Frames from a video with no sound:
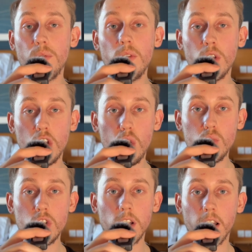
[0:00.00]
even
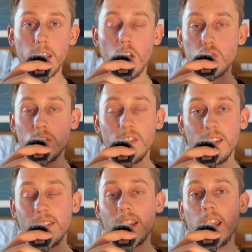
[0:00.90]
coached like
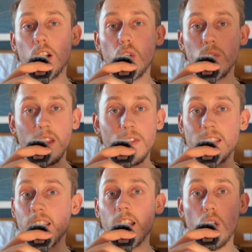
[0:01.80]
160 kilos,
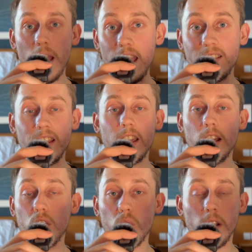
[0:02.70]
70 kilo, 80
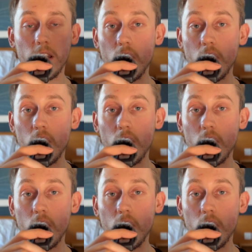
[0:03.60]
kilo, like